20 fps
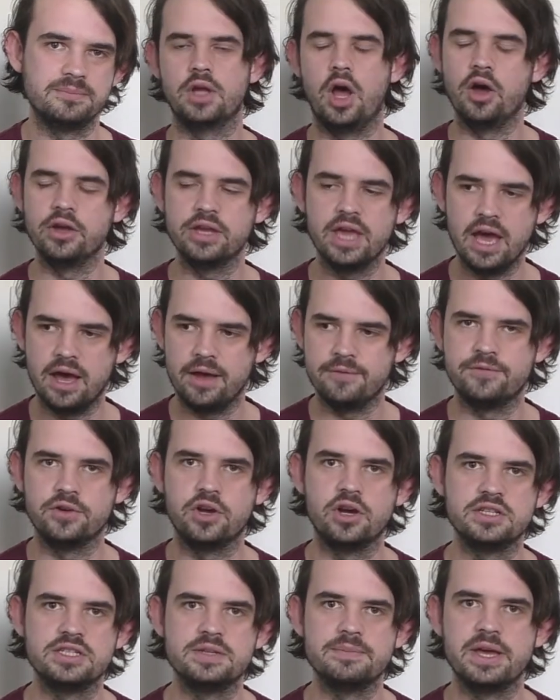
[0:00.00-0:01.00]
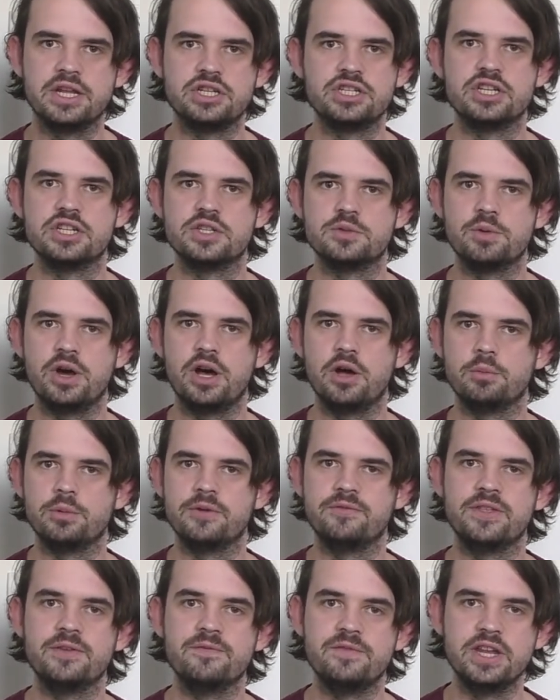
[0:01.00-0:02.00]
Oh yeah, I forgot to mention as well,
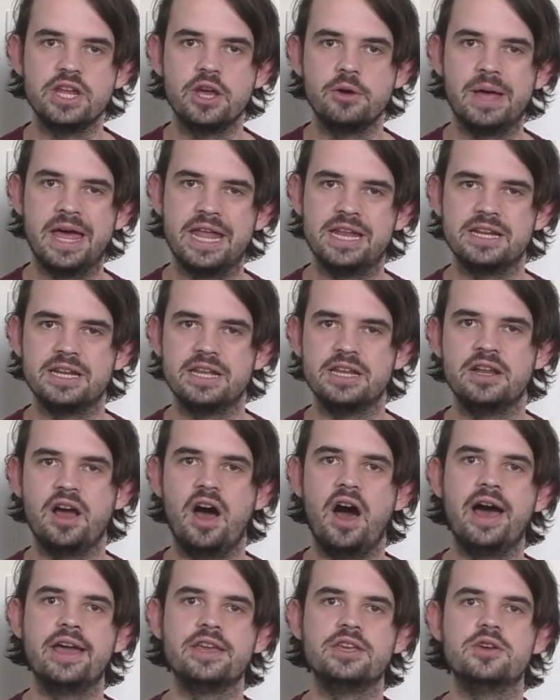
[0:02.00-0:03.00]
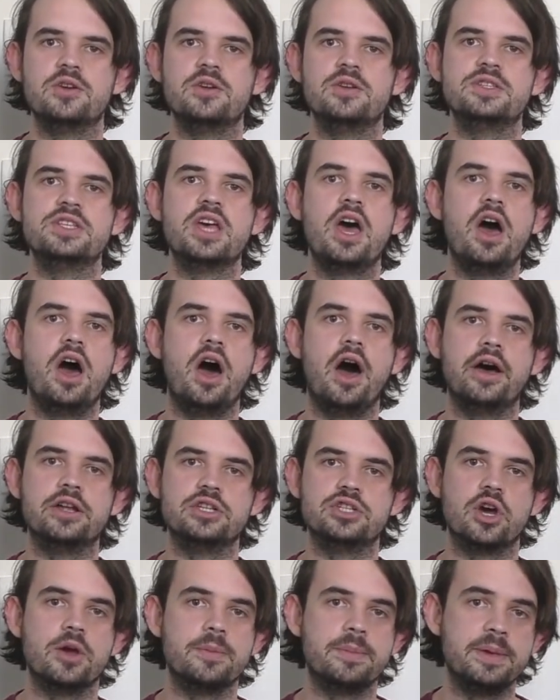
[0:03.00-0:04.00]
with the video editing, I use
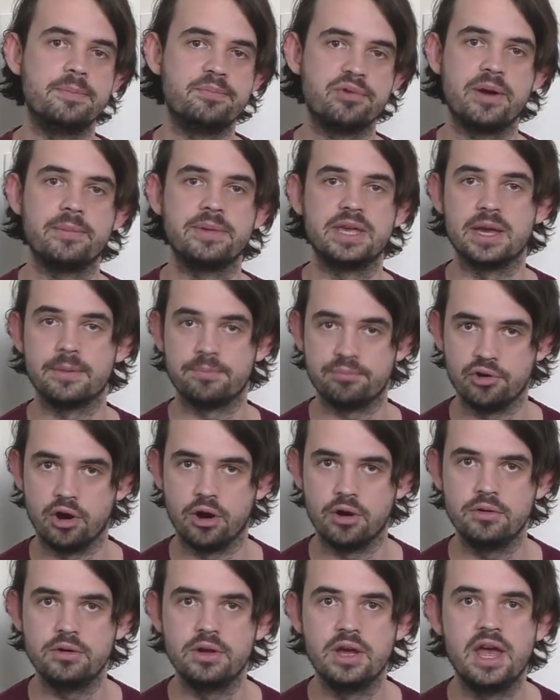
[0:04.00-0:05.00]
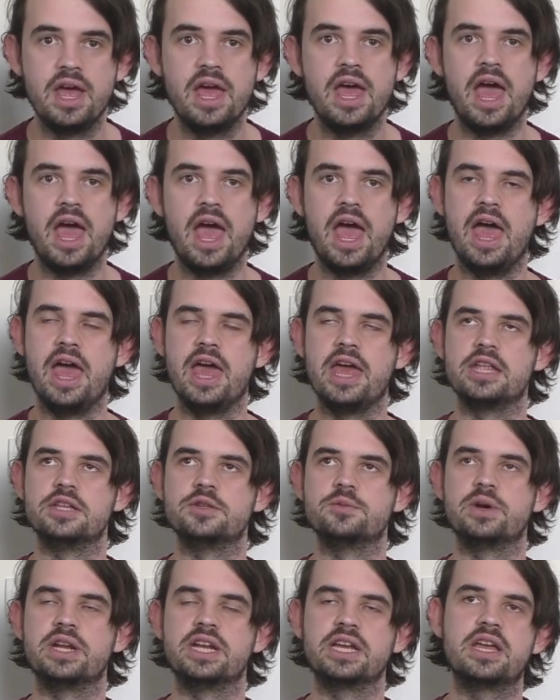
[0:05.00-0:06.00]
Adobe Premiere Pro, and
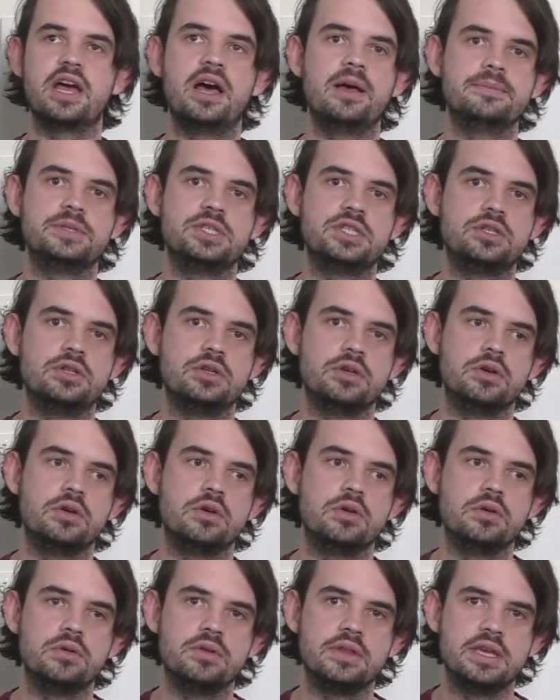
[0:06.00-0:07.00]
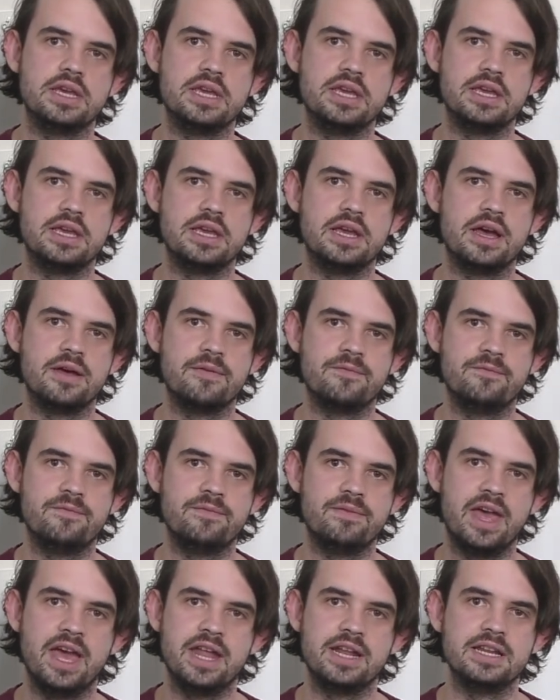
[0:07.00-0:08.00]
when it comes to the
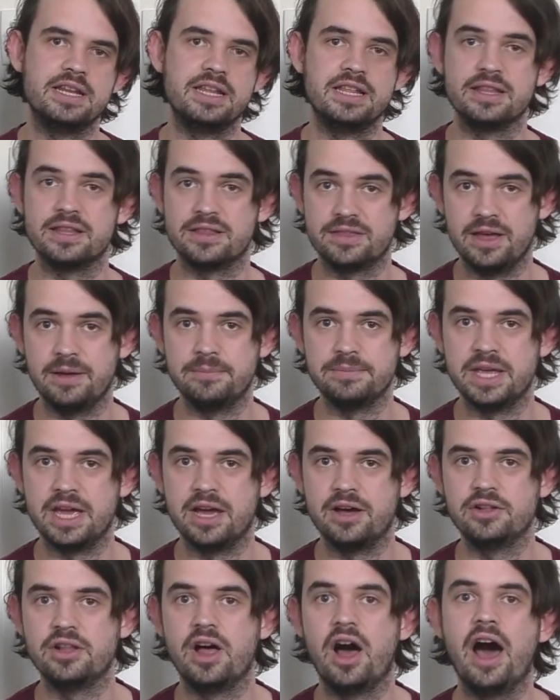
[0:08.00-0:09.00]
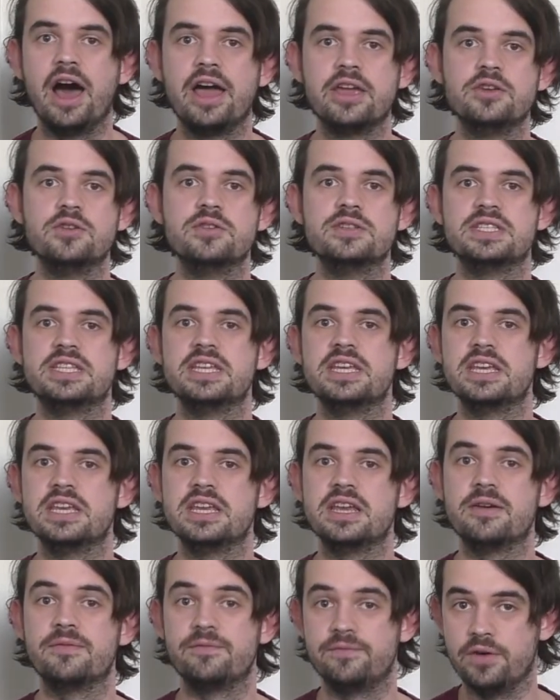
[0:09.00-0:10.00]
editing the thumbnail, I use
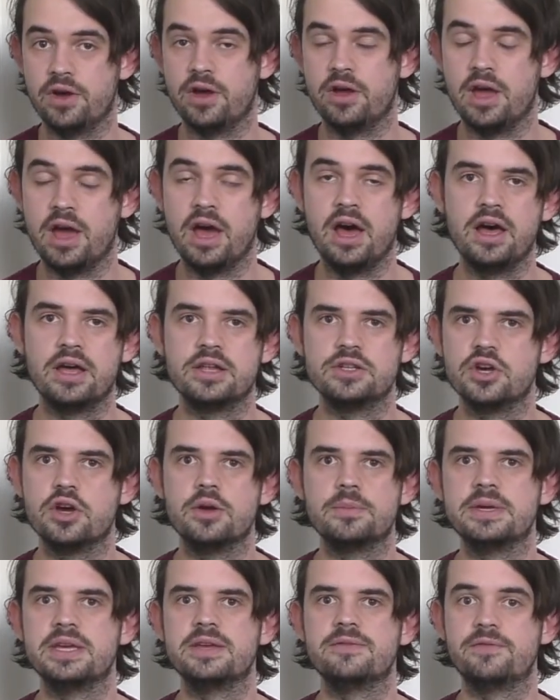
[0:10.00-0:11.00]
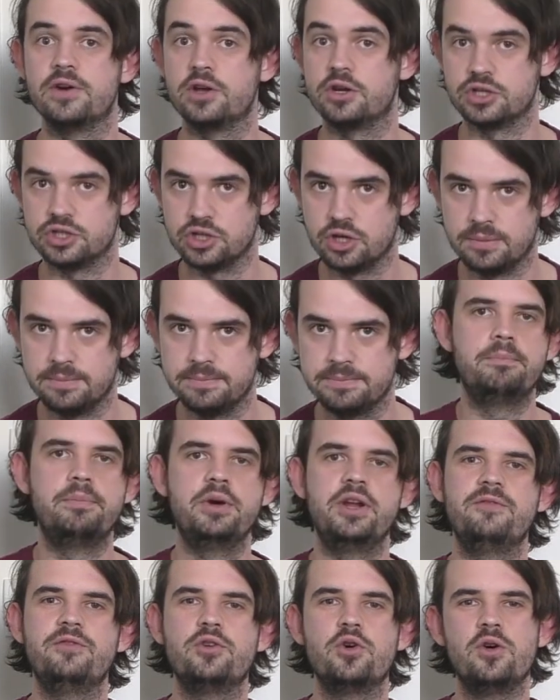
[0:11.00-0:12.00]
the Adobe Photoshop.
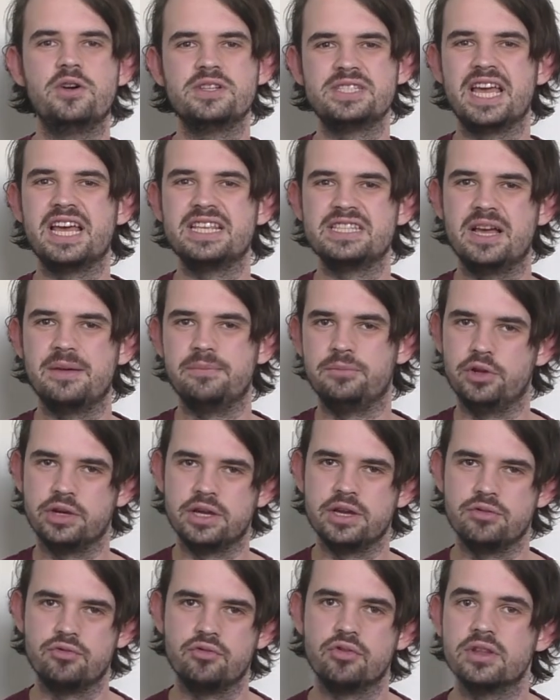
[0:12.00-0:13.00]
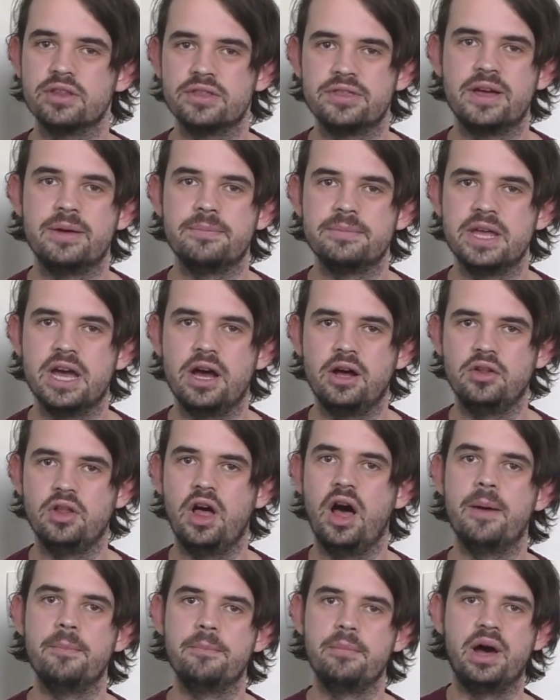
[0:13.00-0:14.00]
But of course, as I'm looking through the thumbnail,
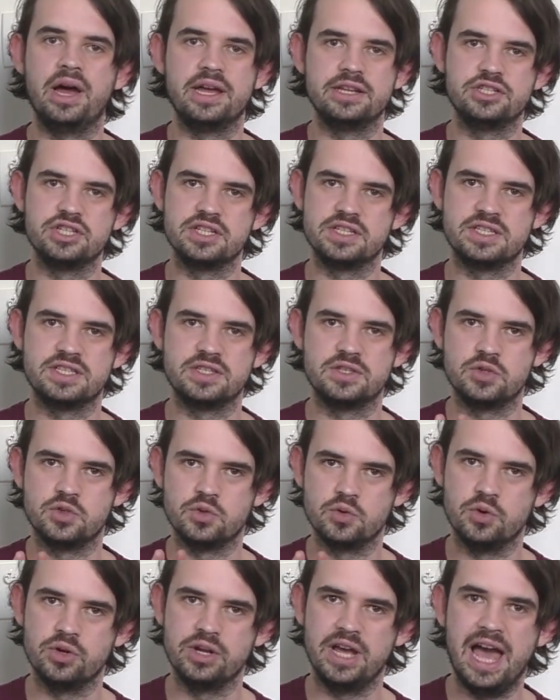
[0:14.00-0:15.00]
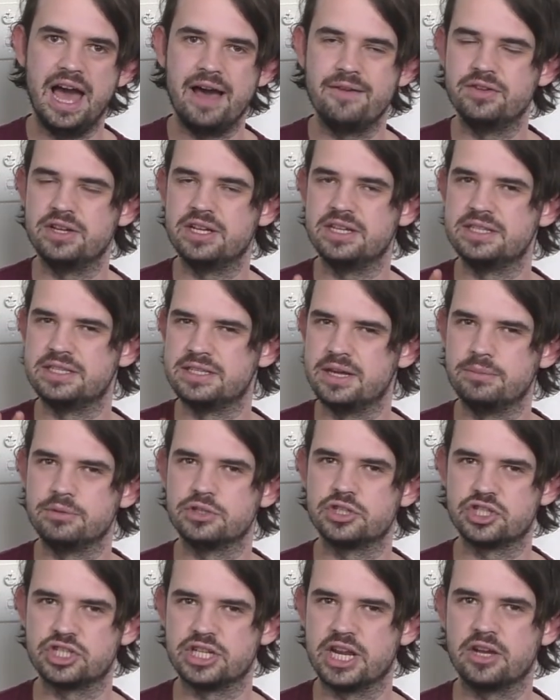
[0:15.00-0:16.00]
I might just sort of have a
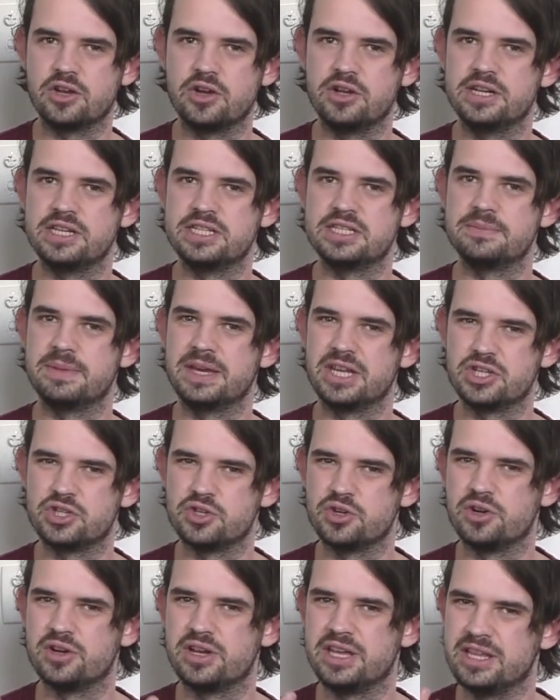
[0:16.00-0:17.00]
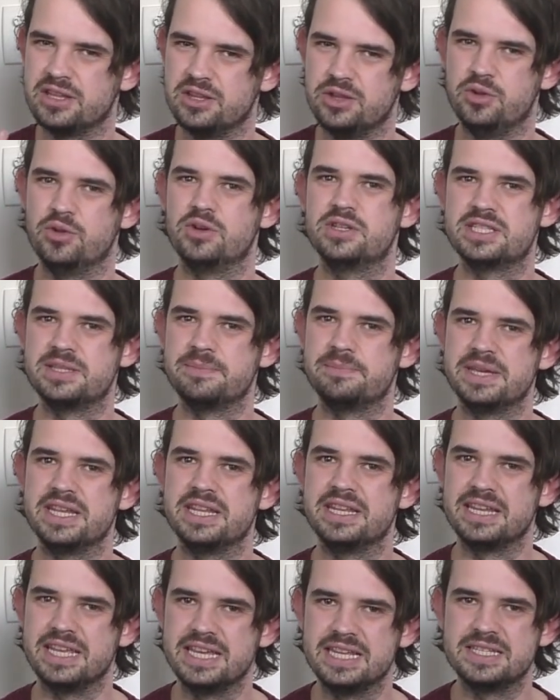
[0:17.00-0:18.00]
double check on it to make sure it looks a
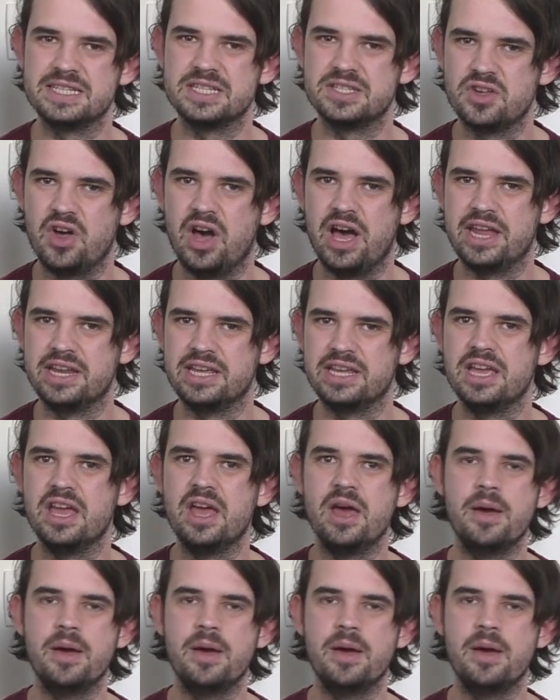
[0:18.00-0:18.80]
bit neat and tidy,